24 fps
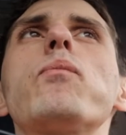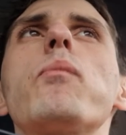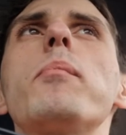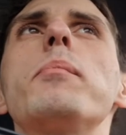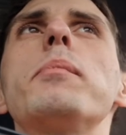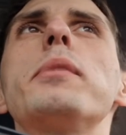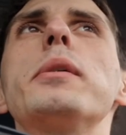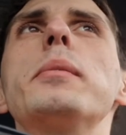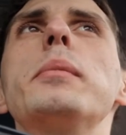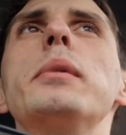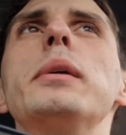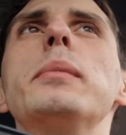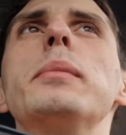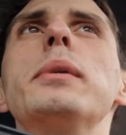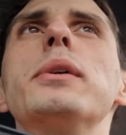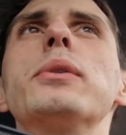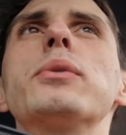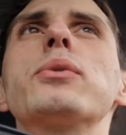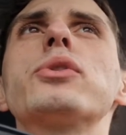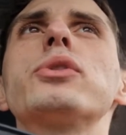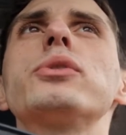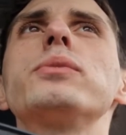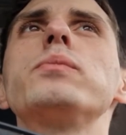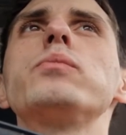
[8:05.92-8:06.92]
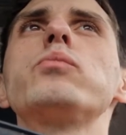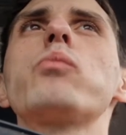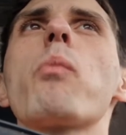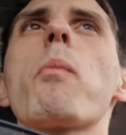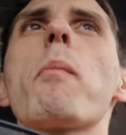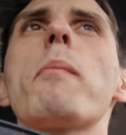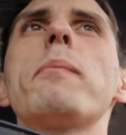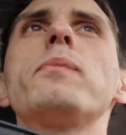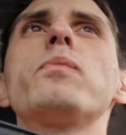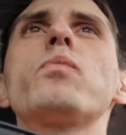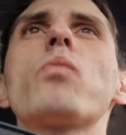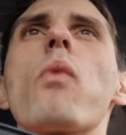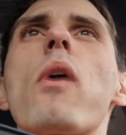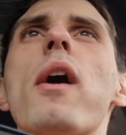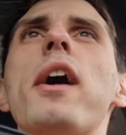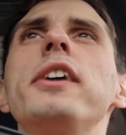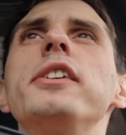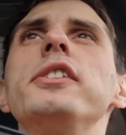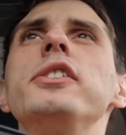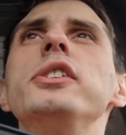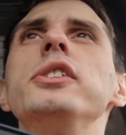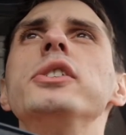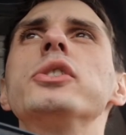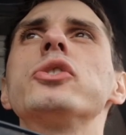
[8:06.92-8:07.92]
Probably about
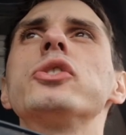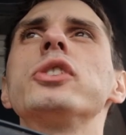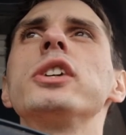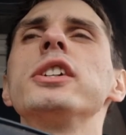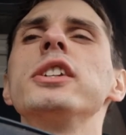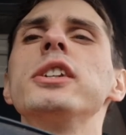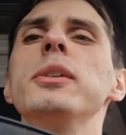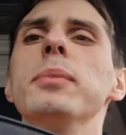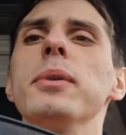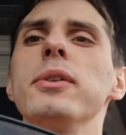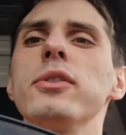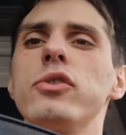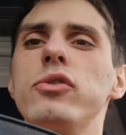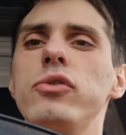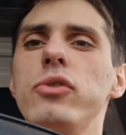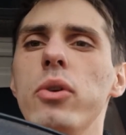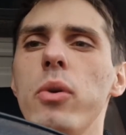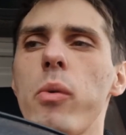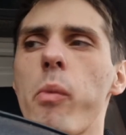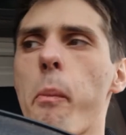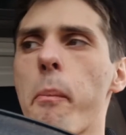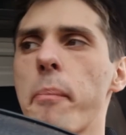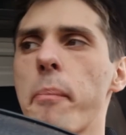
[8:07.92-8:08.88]
80 or 90 pounds fuel.